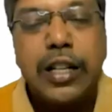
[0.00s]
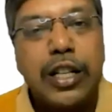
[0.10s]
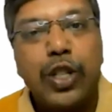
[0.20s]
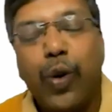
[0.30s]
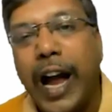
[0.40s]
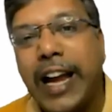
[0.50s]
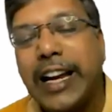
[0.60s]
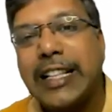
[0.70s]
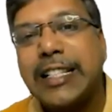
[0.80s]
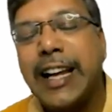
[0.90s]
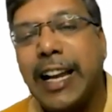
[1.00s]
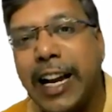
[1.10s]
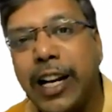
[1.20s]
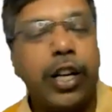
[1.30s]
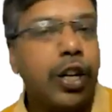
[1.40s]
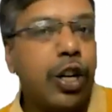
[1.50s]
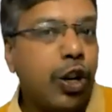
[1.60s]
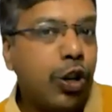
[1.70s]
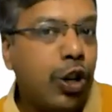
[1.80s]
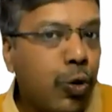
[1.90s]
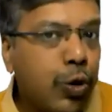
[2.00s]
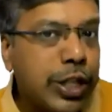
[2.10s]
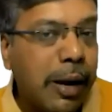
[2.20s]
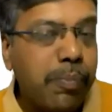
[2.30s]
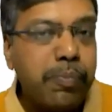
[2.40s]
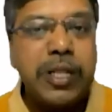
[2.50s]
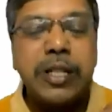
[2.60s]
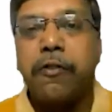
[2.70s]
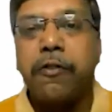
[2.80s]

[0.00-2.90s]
So I can select 2 jumps